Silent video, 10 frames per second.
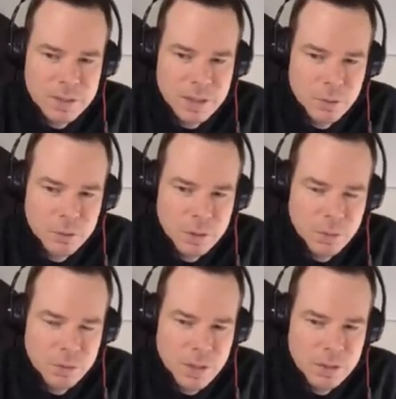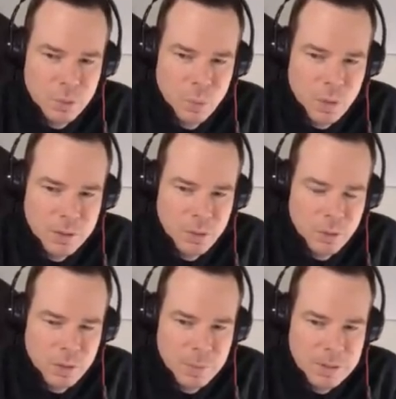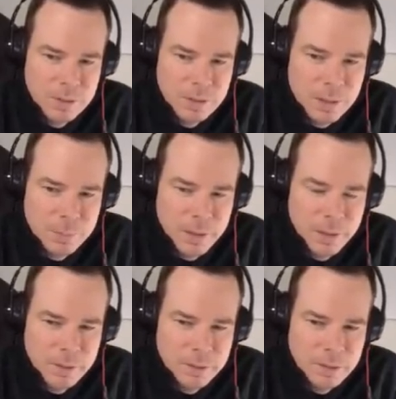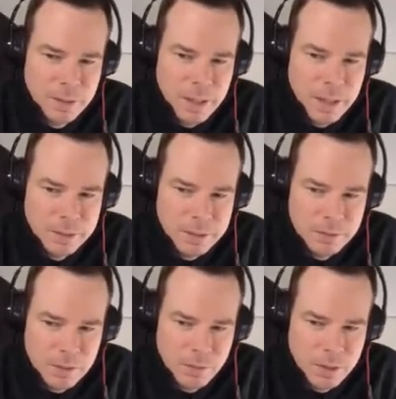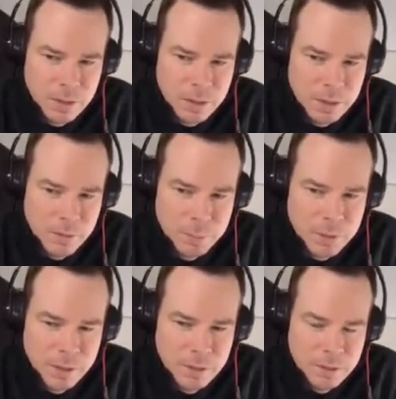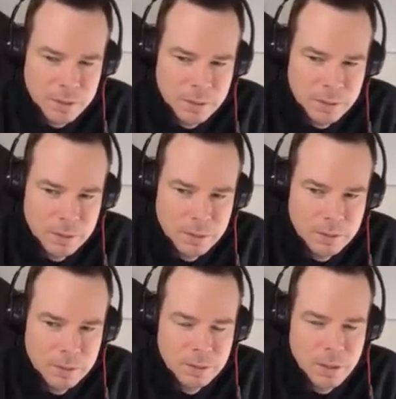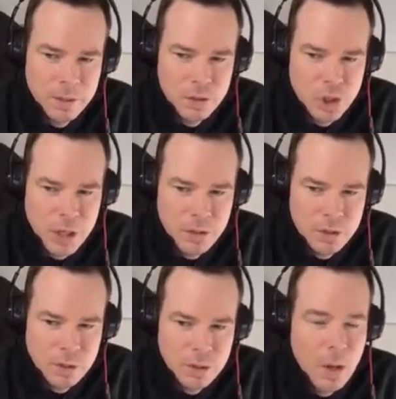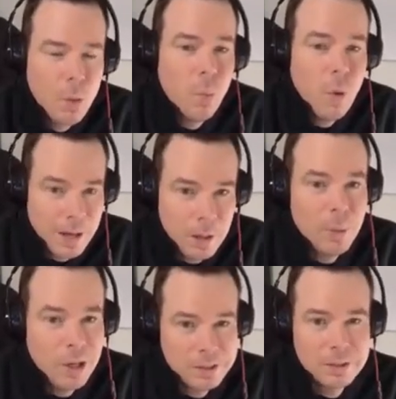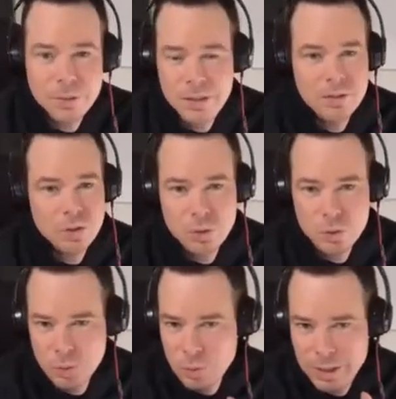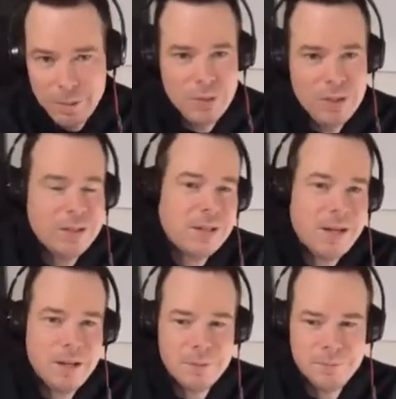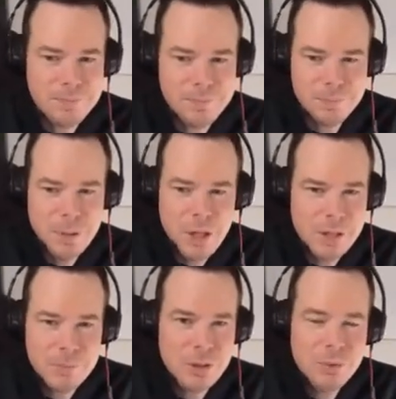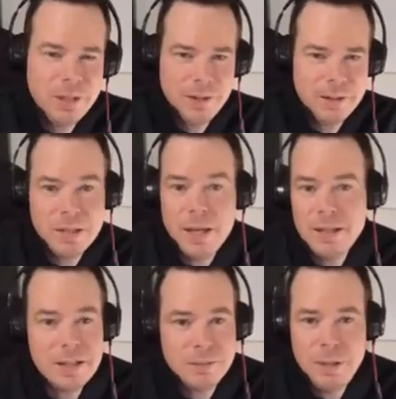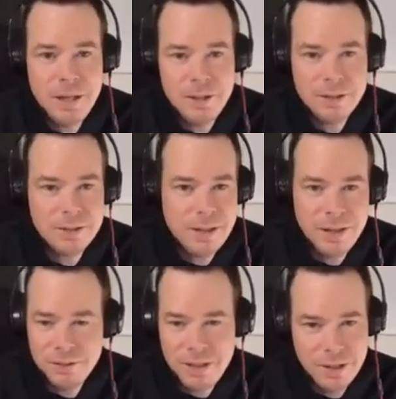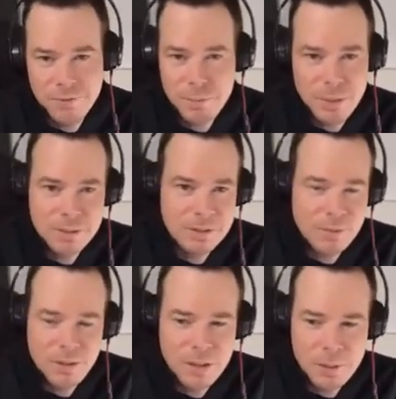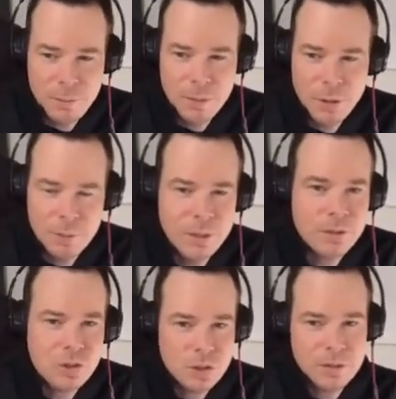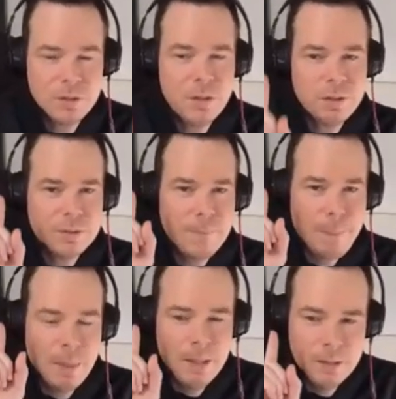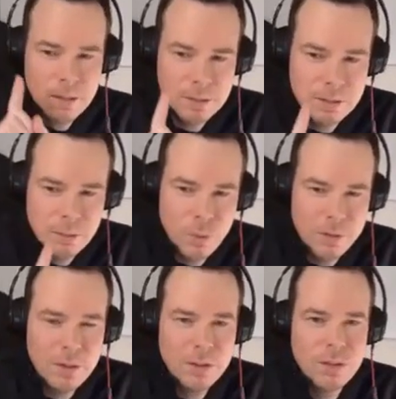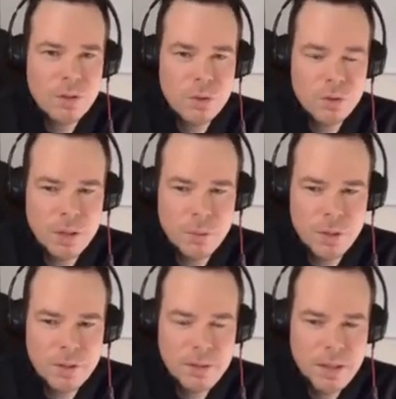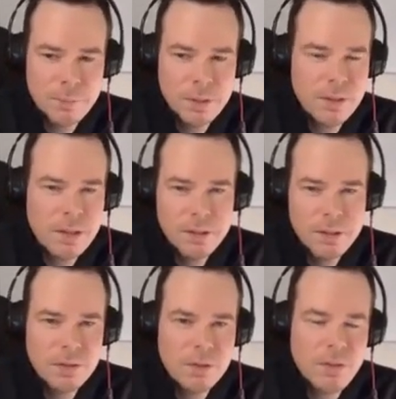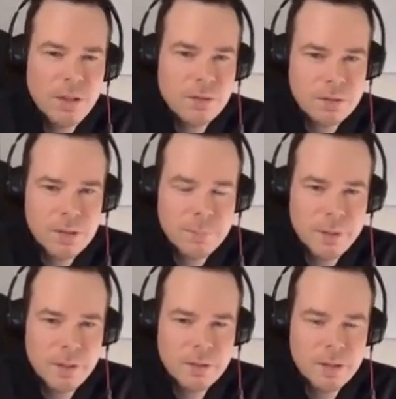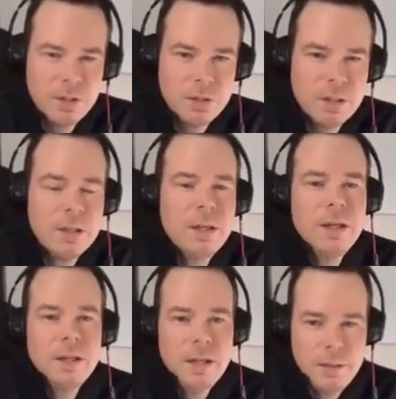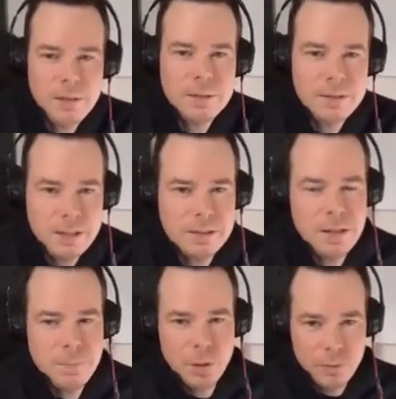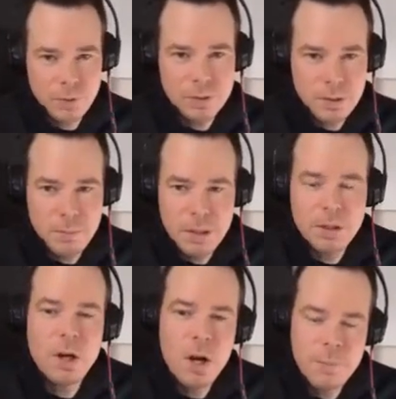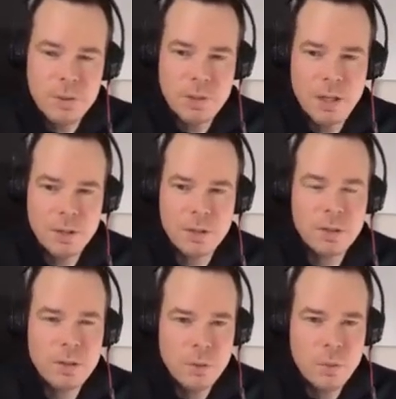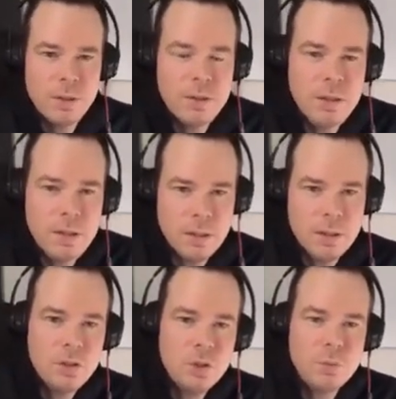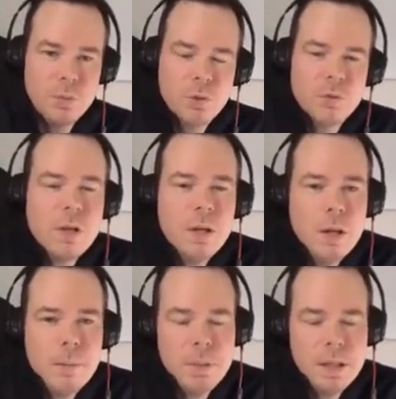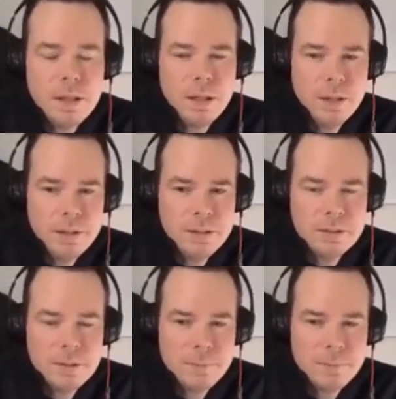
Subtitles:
that only rotates one corner piece in the up layer and leaves everything in the up layer unchanged, while possibly screwing up the entire bottom 2 layers, it doesn't matter. I don't care if it messes everything up in the bottom layers, just as long as it does the one thing to the corner I want in the up layer and leaves everything else in the up layer untouched, that sets it up perfectly to be a commutator with the U move, because